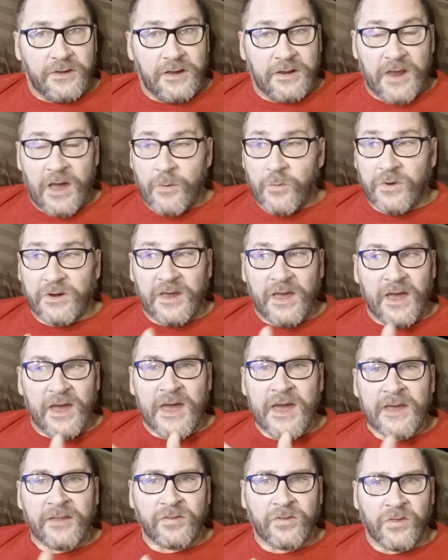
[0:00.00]
And I would
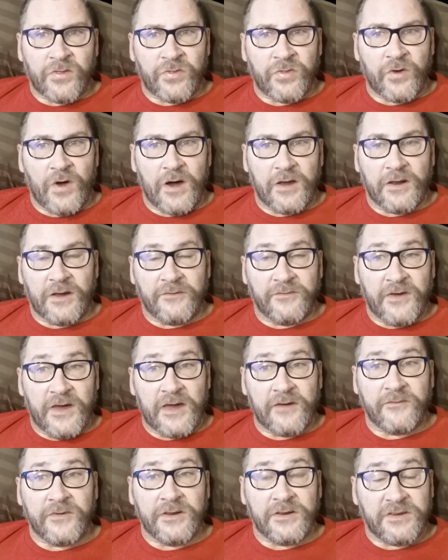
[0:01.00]
hate the thought of
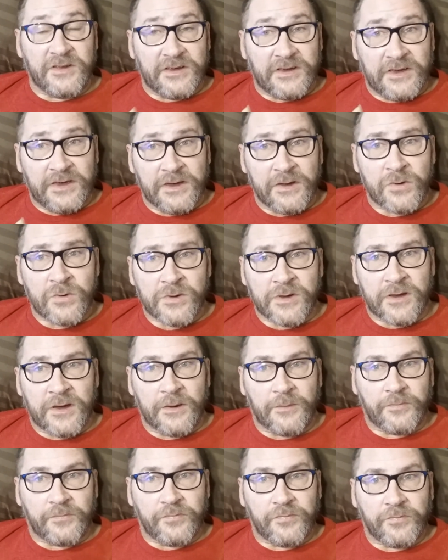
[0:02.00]
having to kill
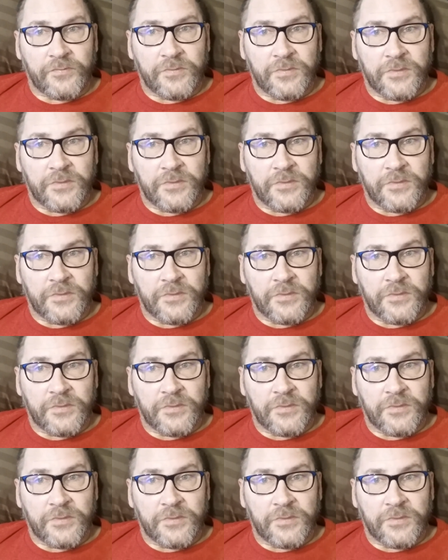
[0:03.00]
him.